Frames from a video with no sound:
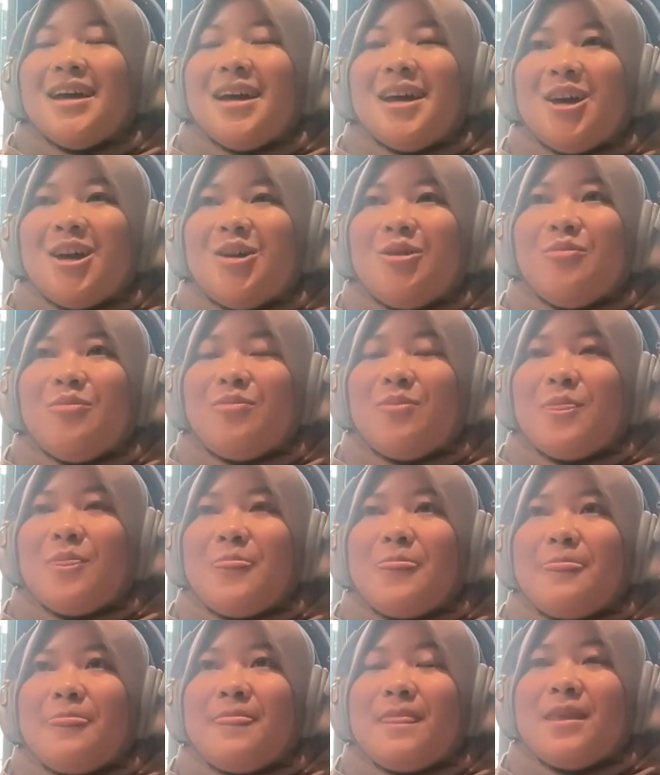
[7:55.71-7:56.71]

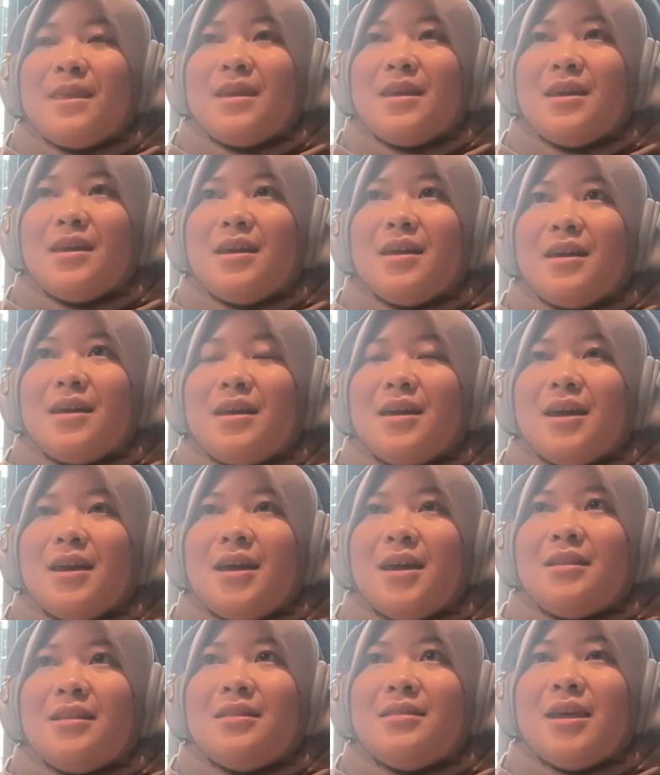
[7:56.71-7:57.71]
Um,
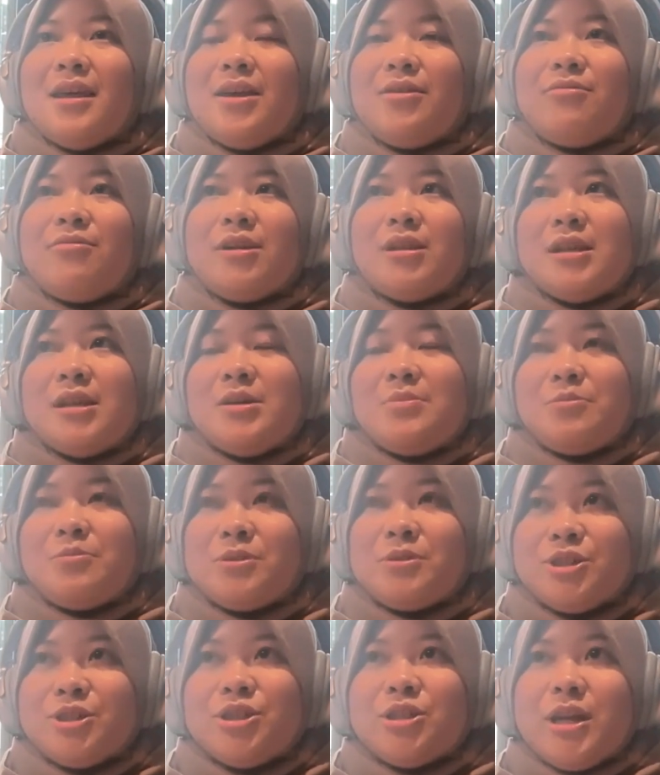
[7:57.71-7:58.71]
and they really
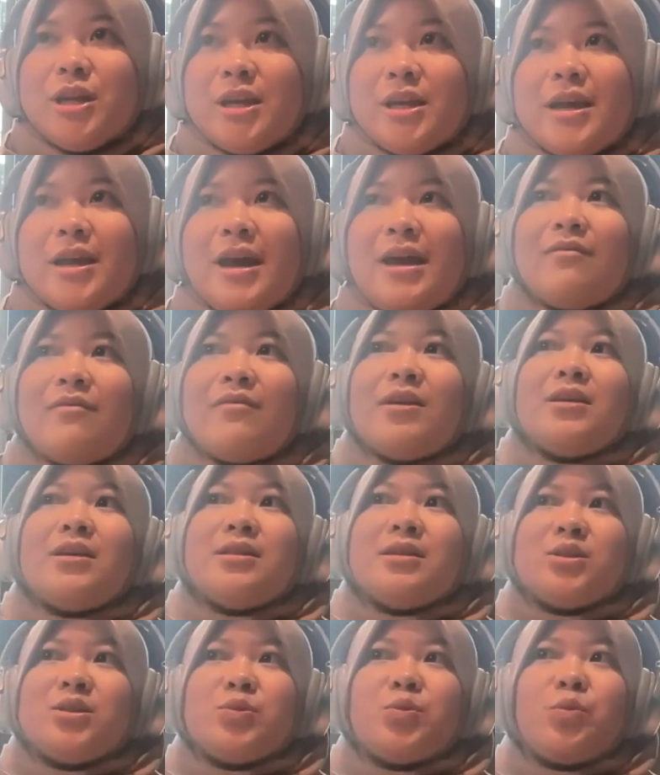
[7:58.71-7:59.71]
appreciate having this